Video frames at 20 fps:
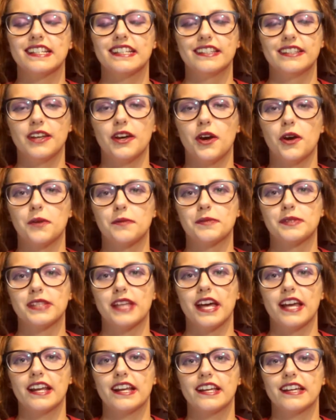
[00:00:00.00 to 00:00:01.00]
in the hopes
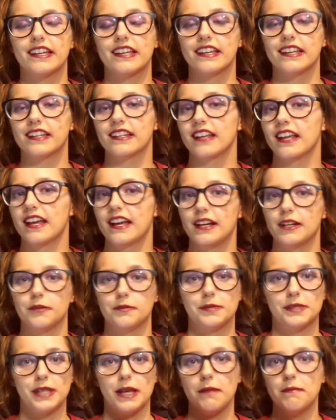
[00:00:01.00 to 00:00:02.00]
that it can
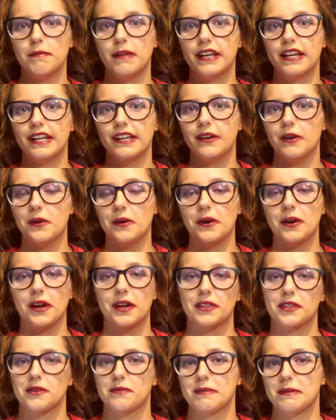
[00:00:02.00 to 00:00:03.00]
help somebody or
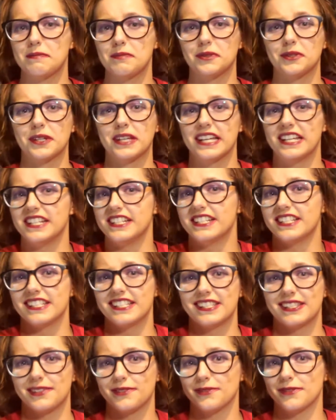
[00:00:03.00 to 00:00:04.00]
other people can
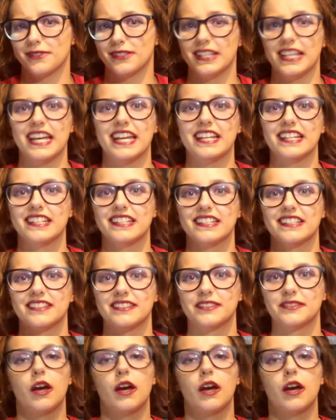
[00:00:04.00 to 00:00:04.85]
just relate.